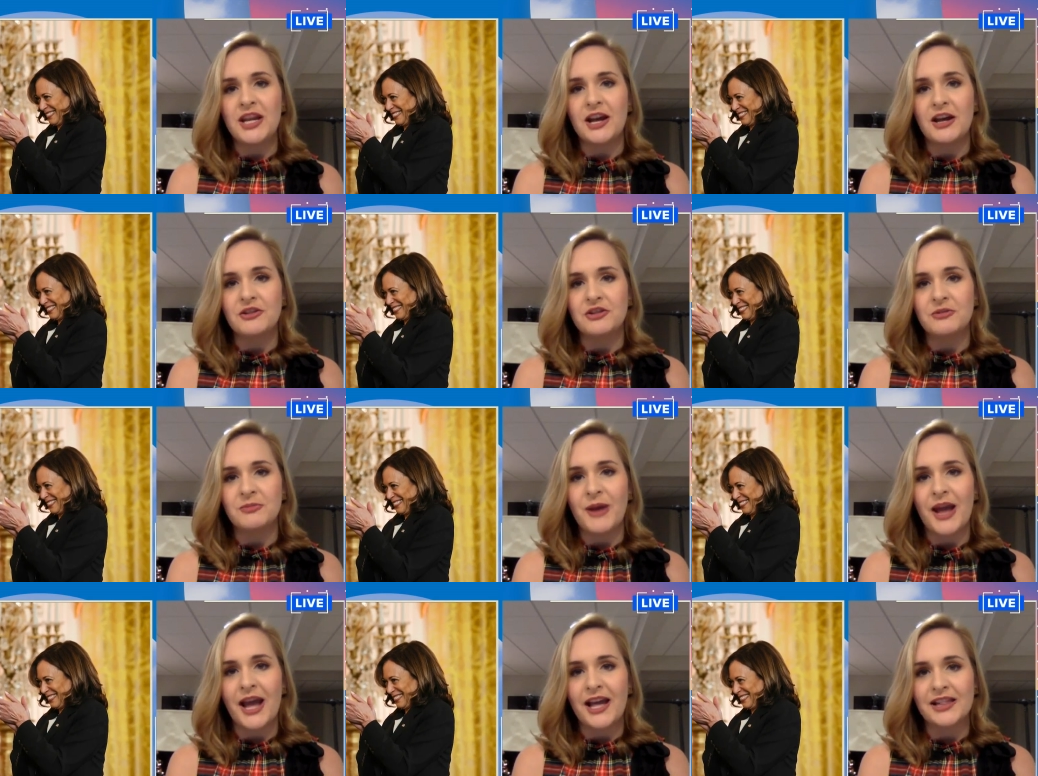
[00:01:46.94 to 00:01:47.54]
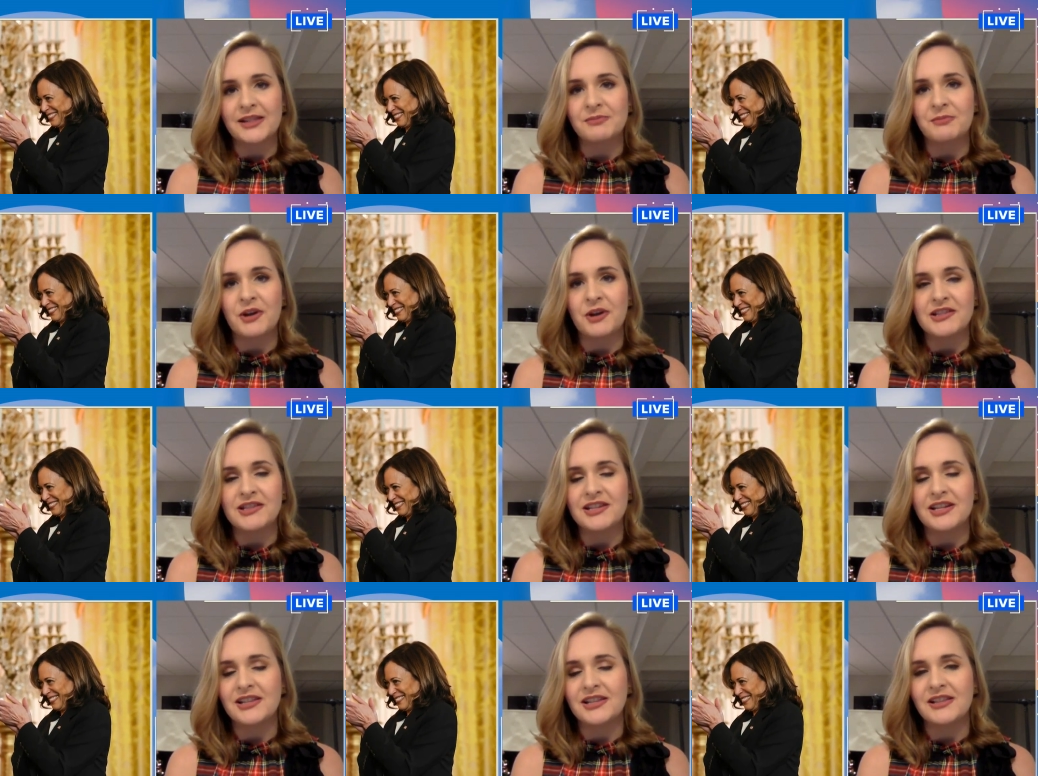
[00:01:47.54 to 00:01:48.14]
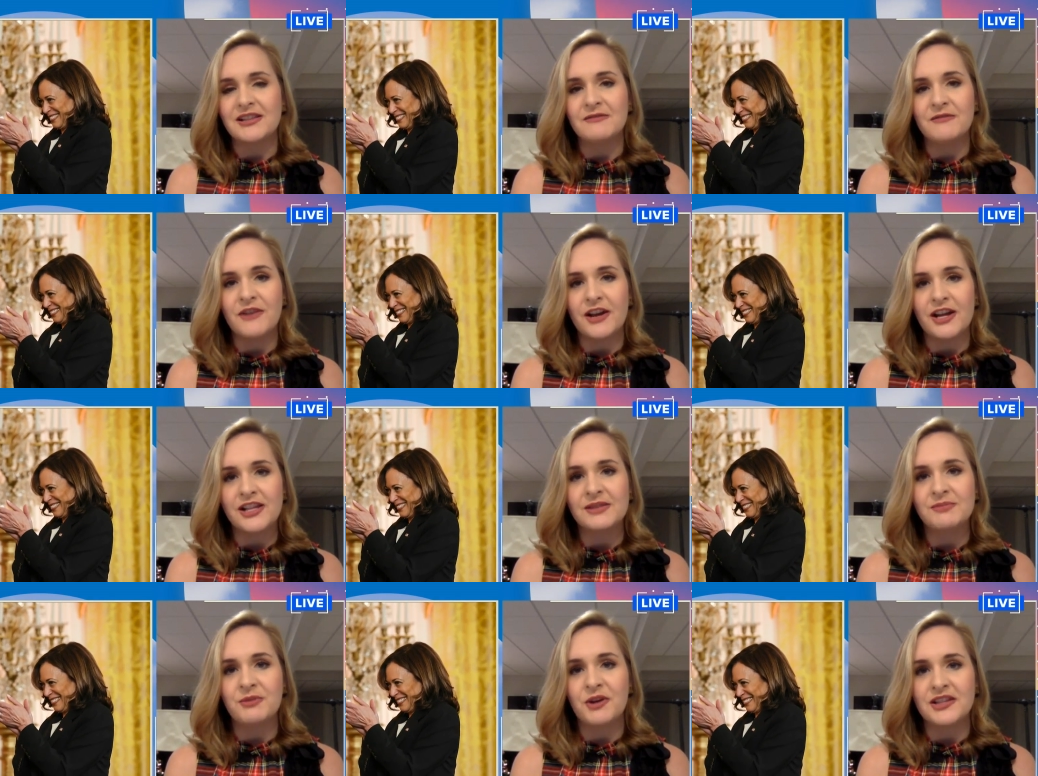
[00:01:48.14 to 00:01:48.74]
Speaker 1: other past presidents and
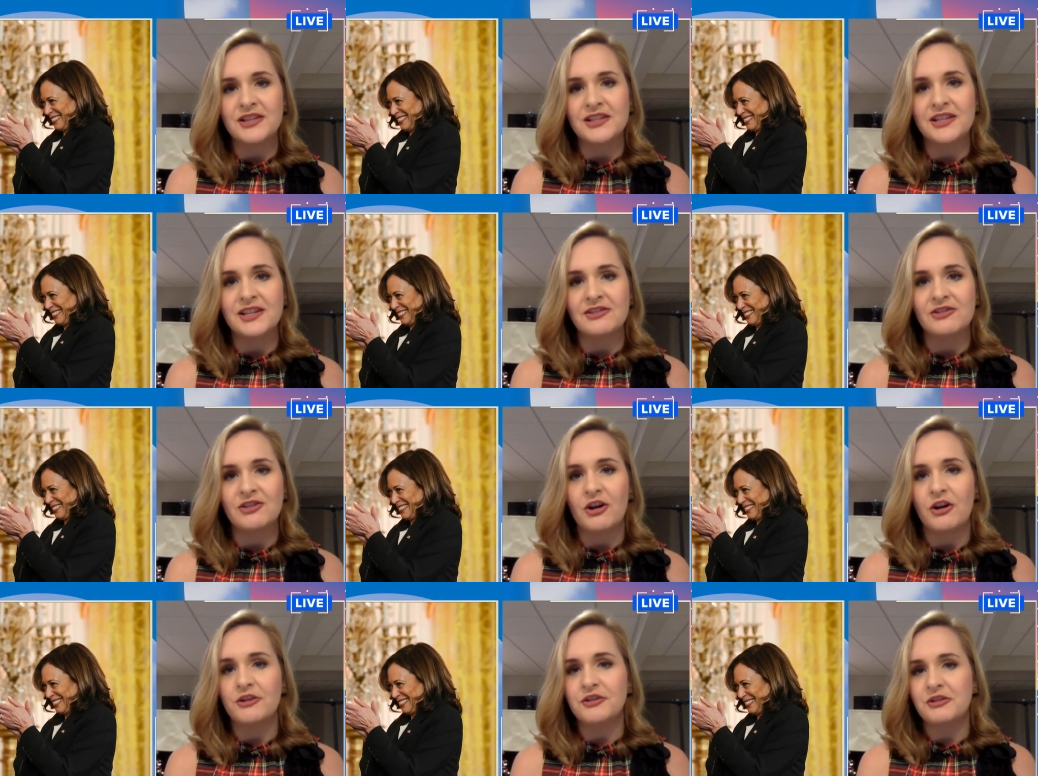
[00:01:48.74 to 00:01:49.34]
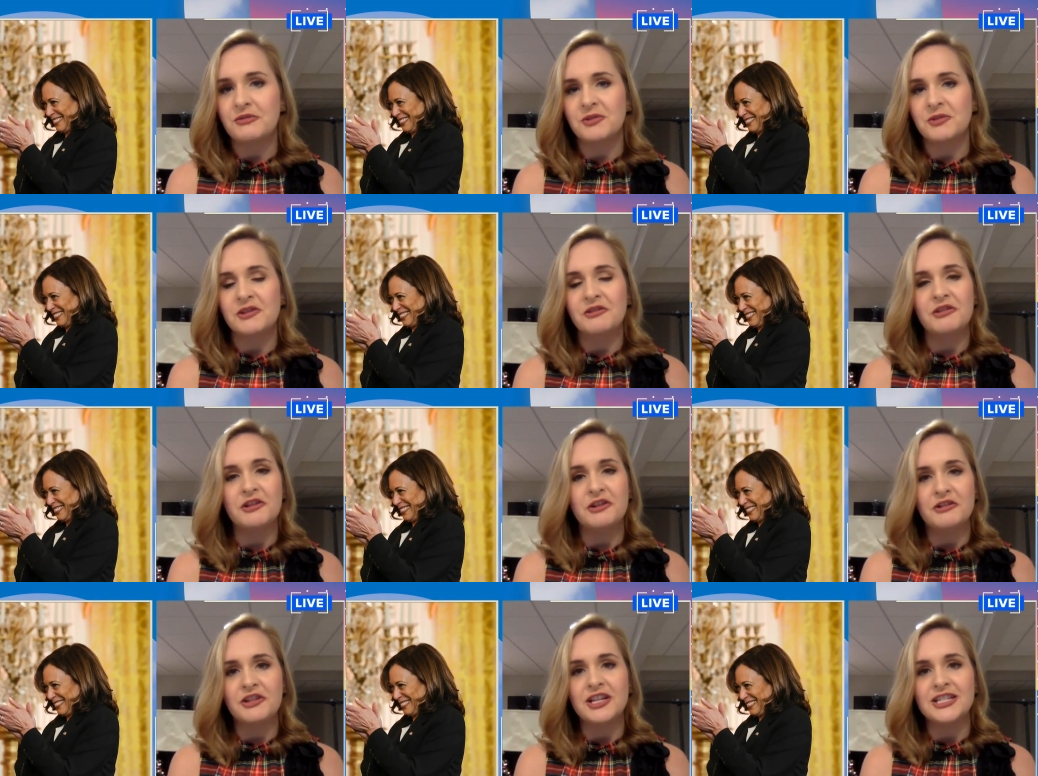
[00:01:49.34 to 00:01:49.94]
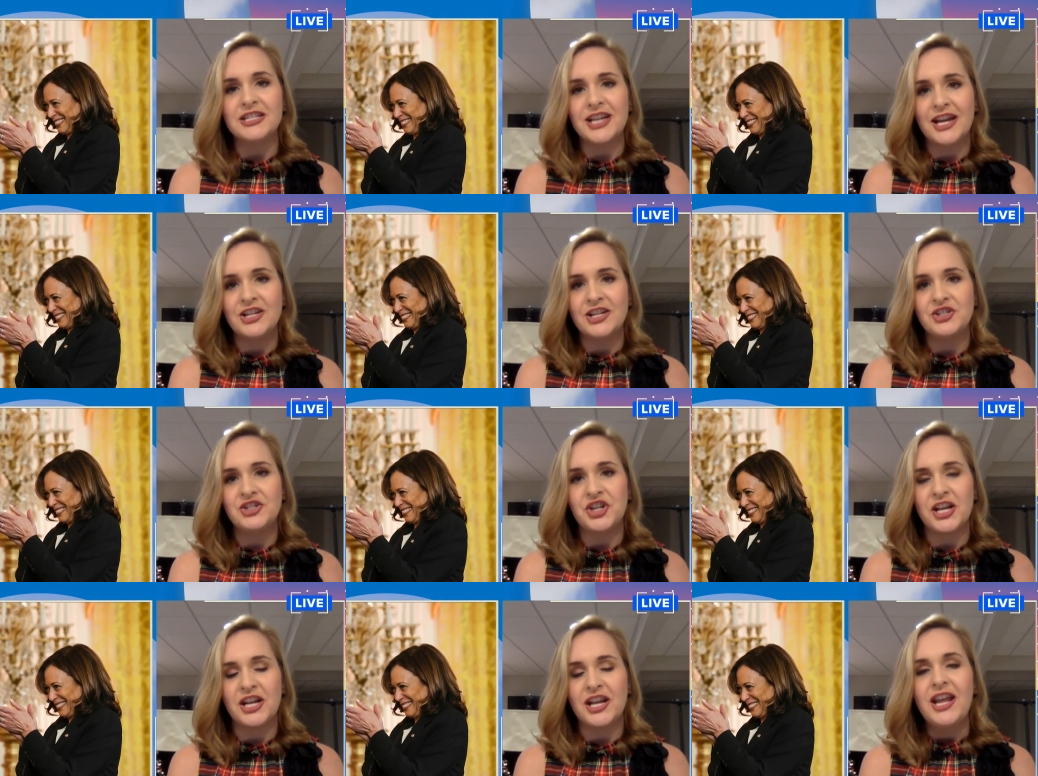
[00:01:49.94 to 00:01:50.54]
vice presidents are. There was clearly
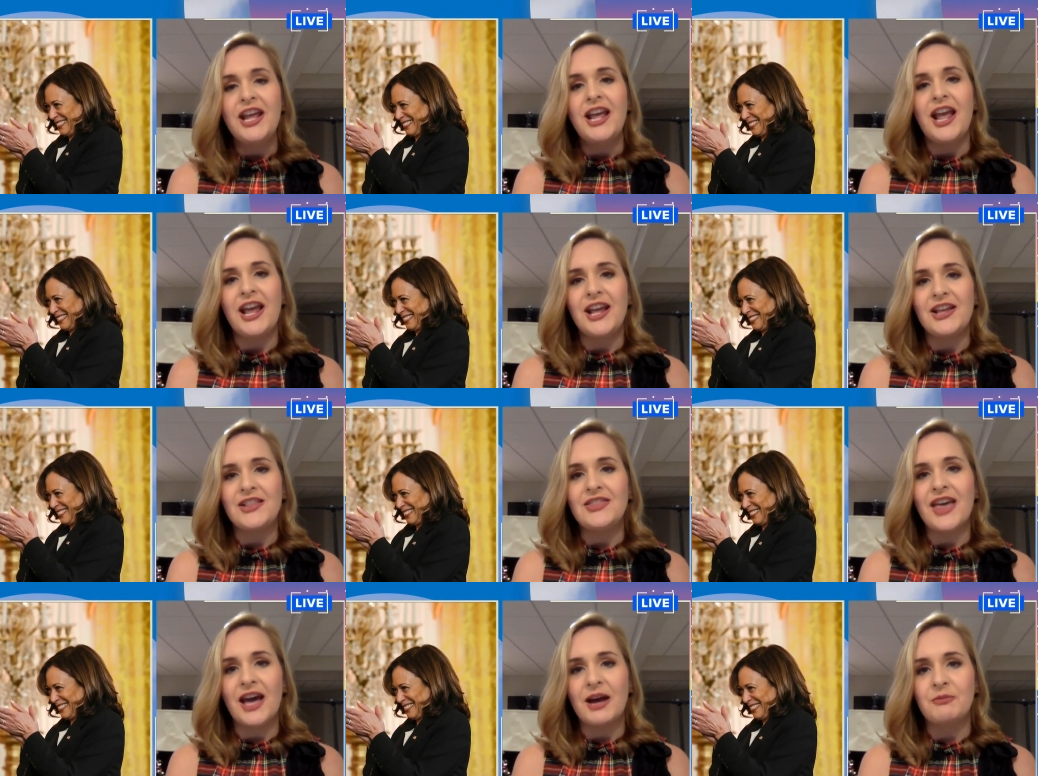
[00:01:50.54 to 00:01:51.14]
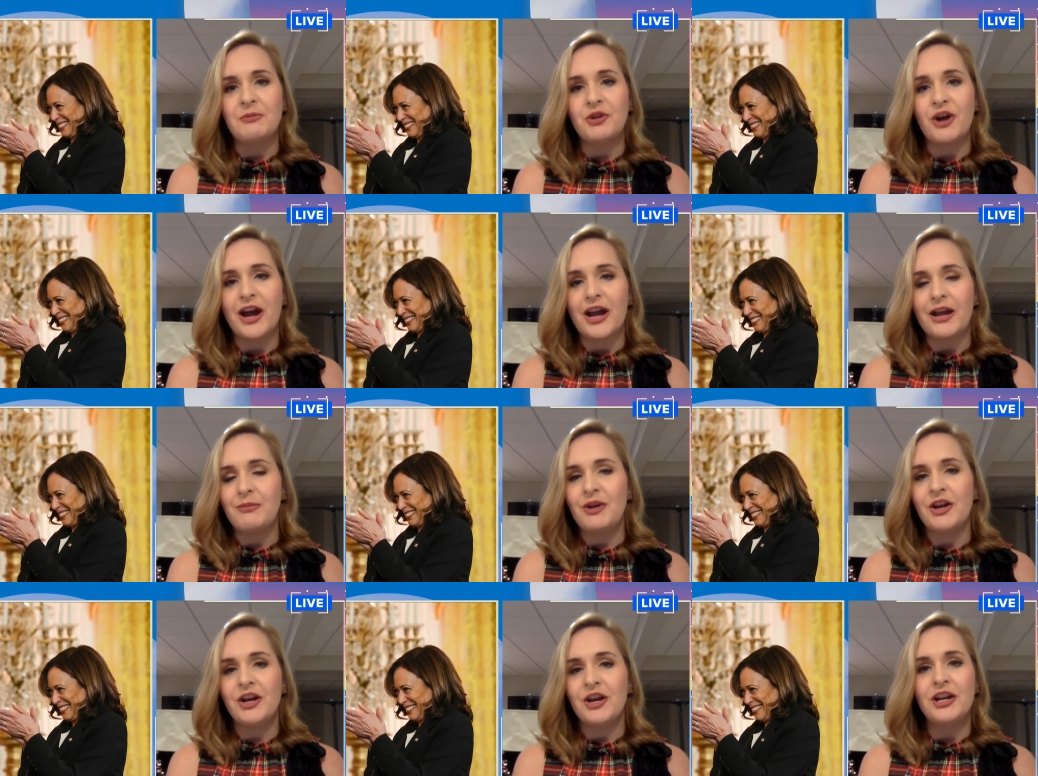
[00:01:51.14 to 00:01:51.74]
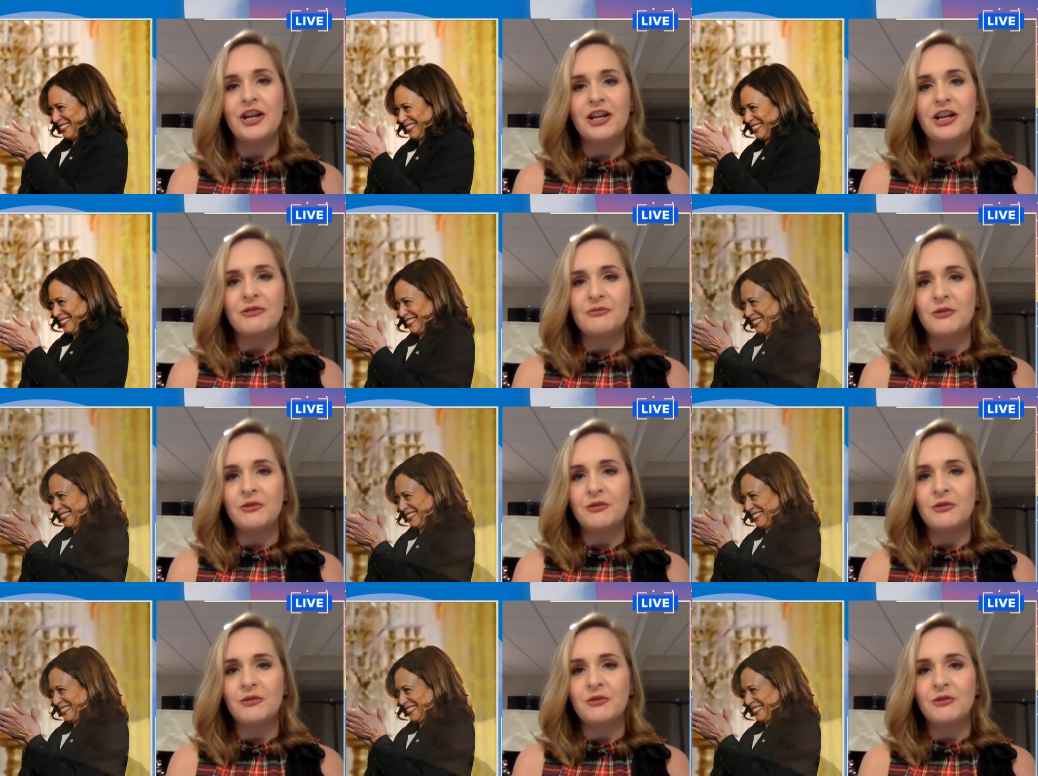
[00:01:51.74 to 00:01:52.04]
tension in that primary. And